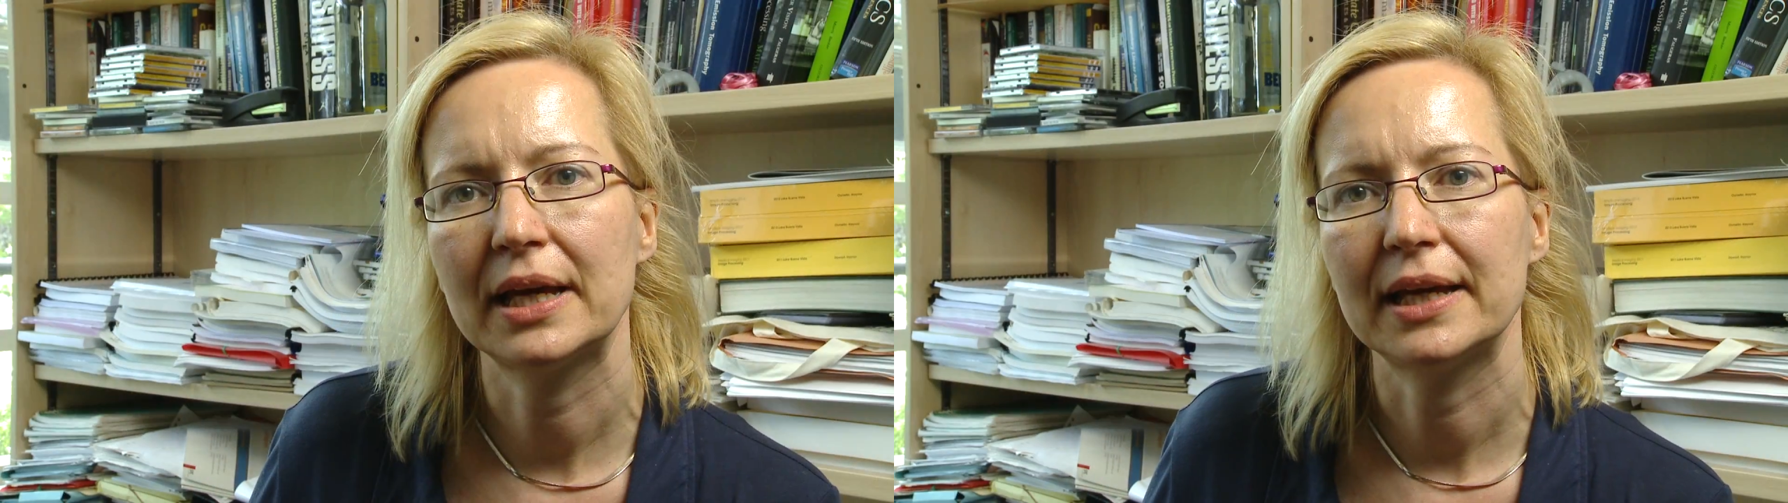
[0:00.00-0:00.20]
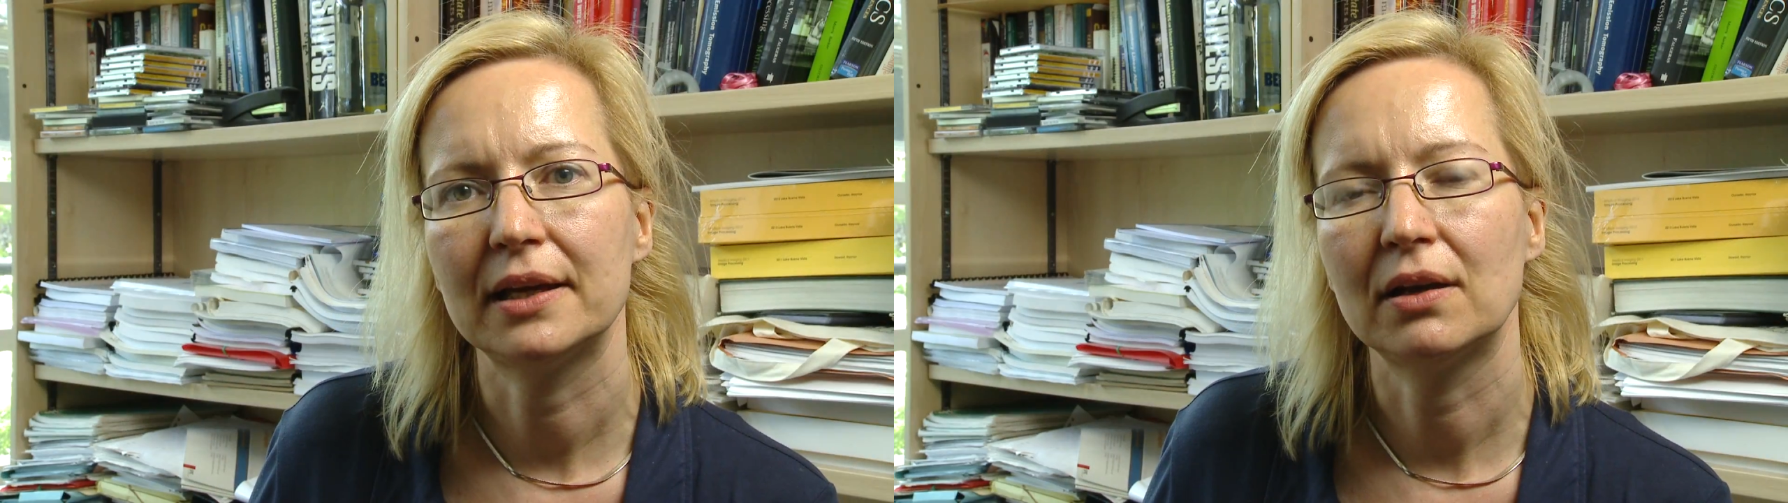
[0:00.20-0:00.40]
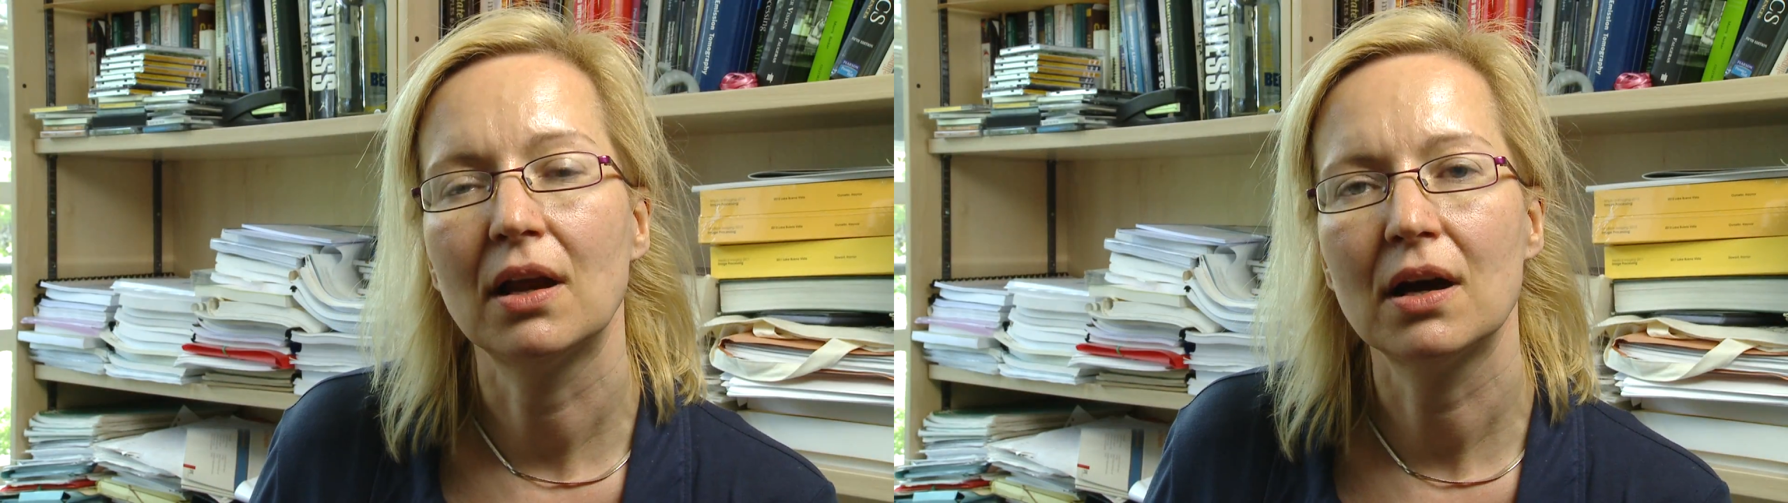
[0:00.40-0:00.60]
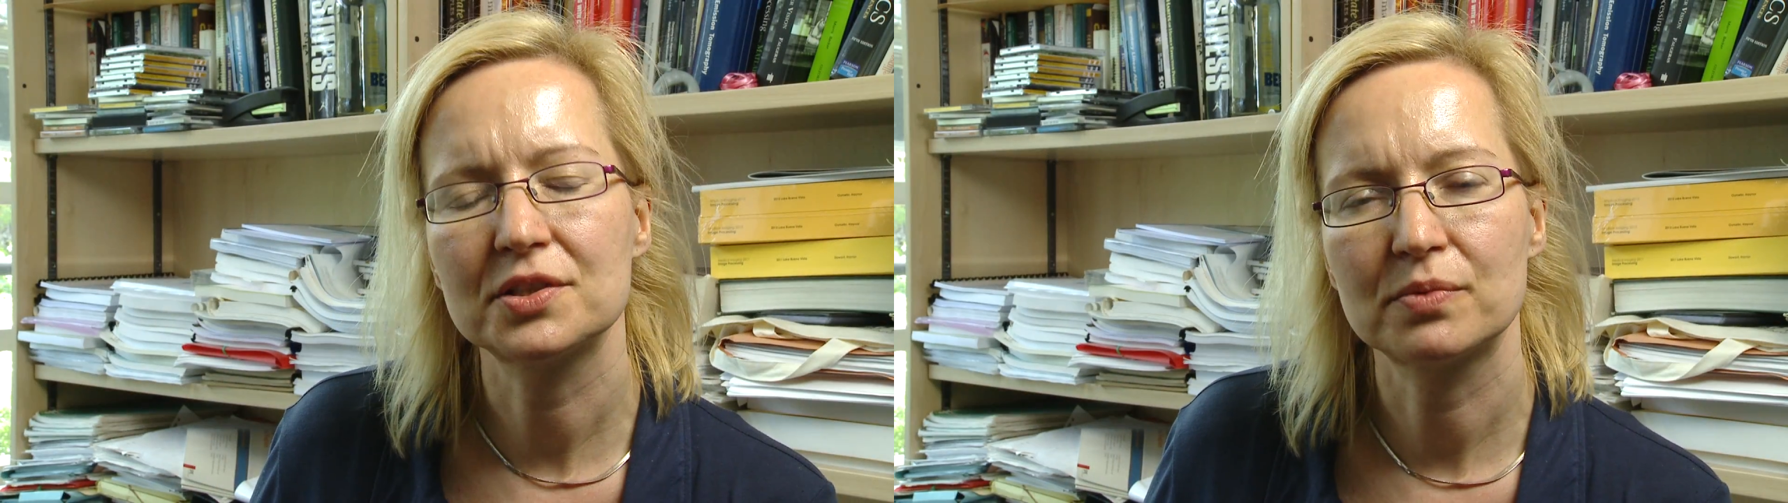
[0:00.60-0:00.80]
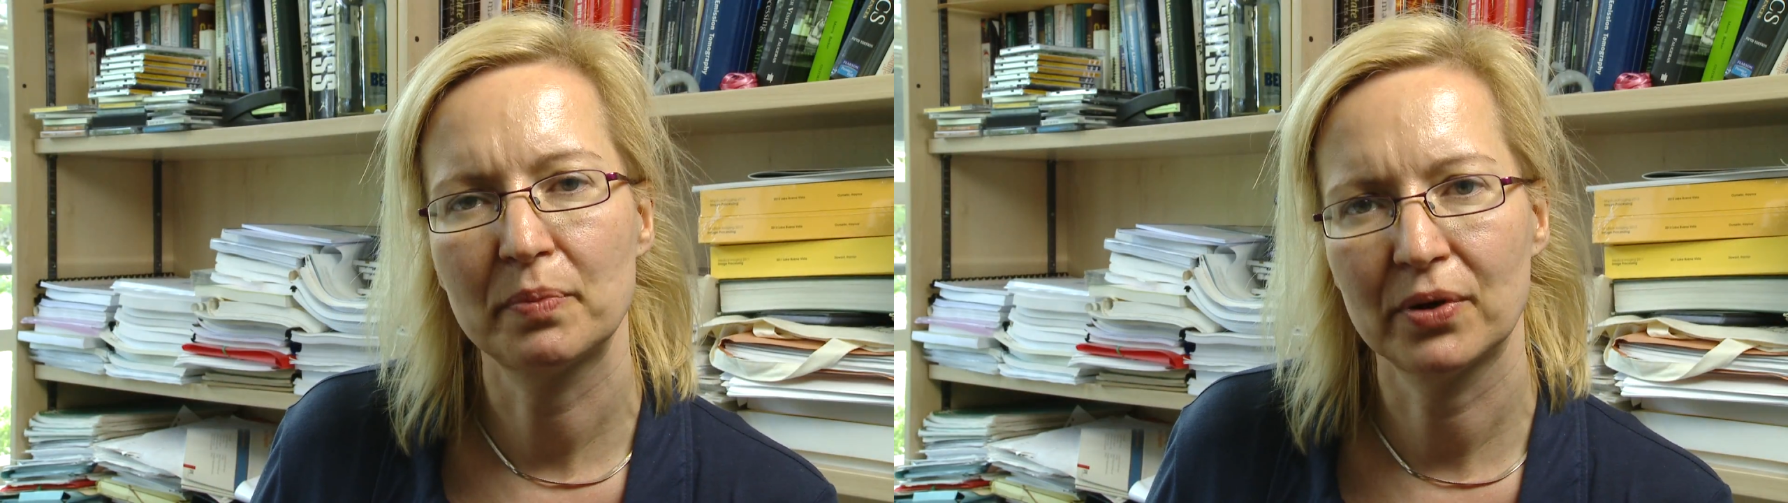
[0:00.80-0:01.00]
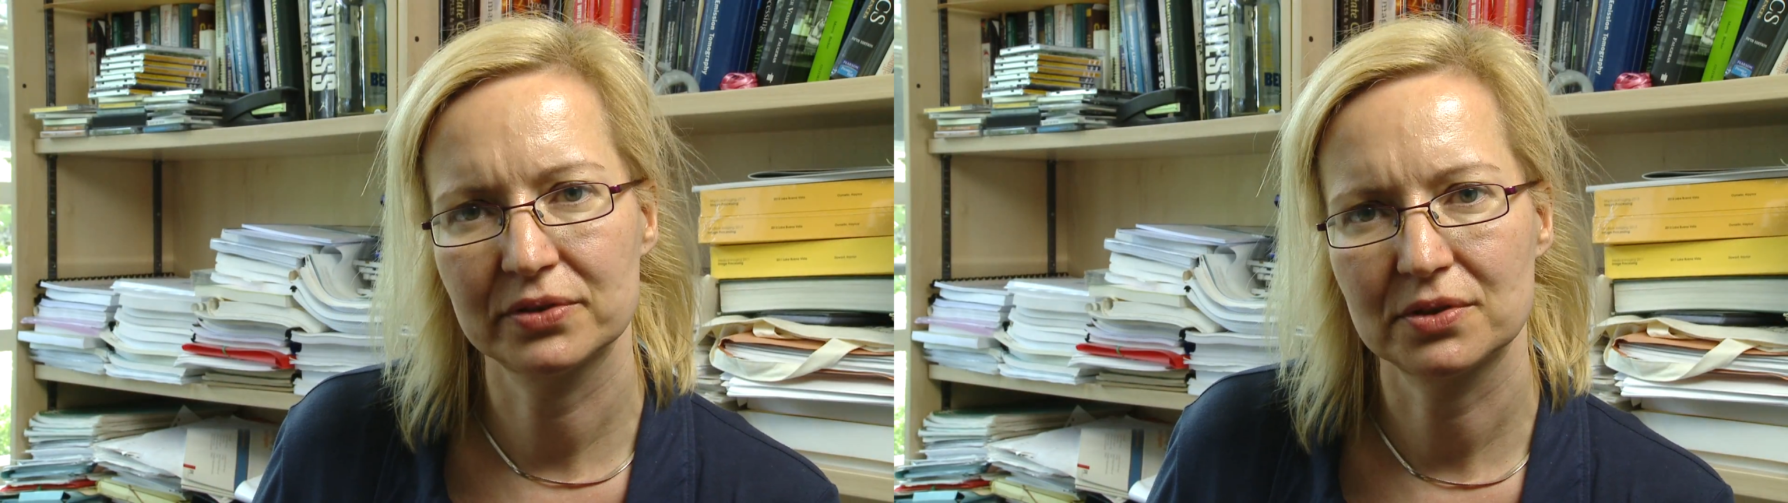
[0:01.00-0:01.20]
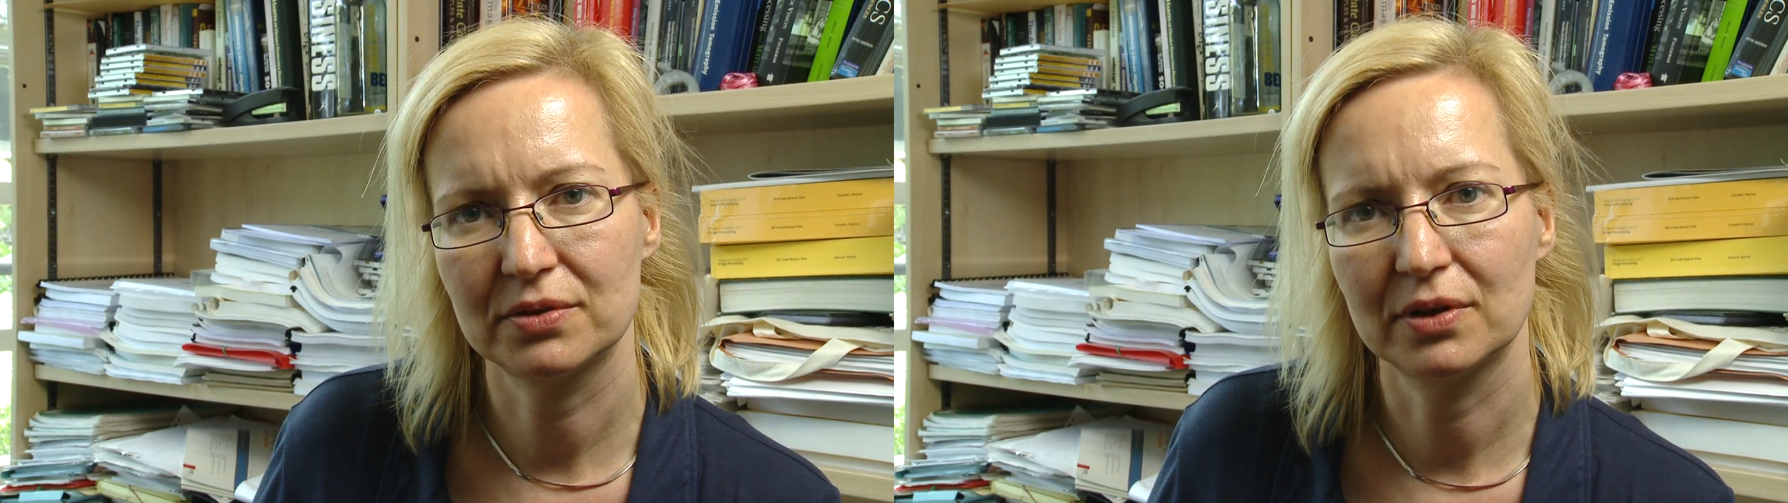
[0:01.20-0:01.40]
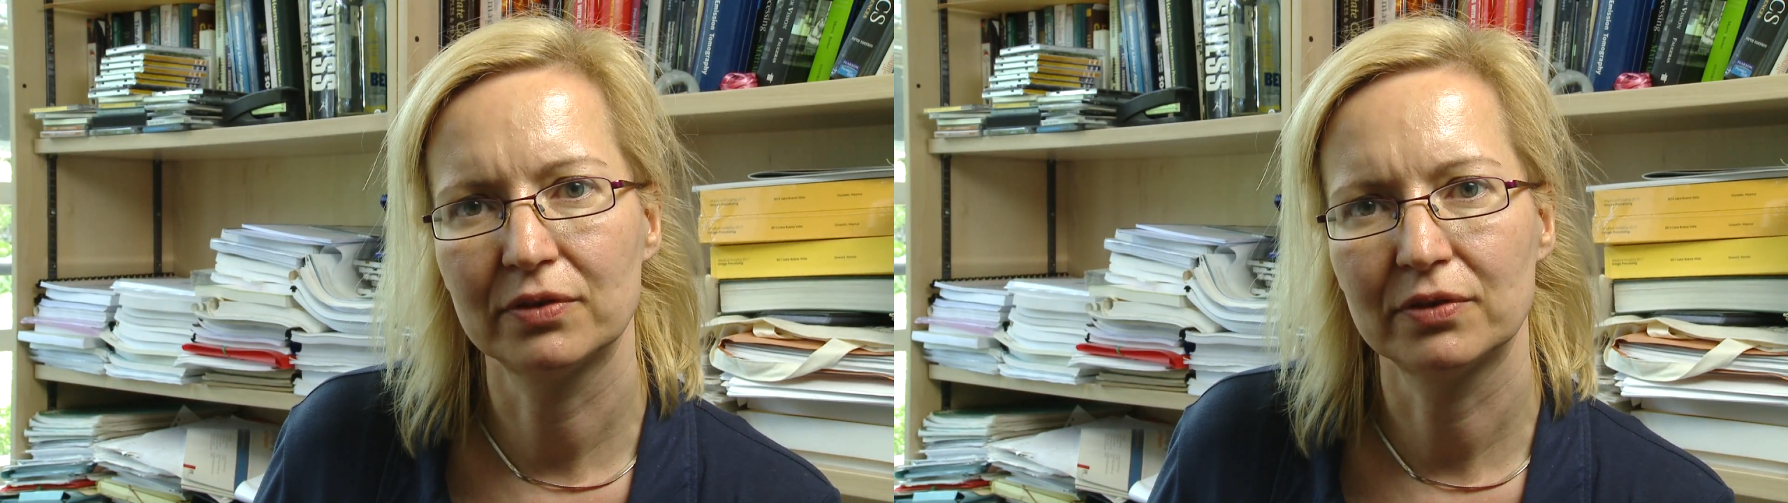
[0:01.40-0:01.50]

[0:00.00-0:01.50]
a large repository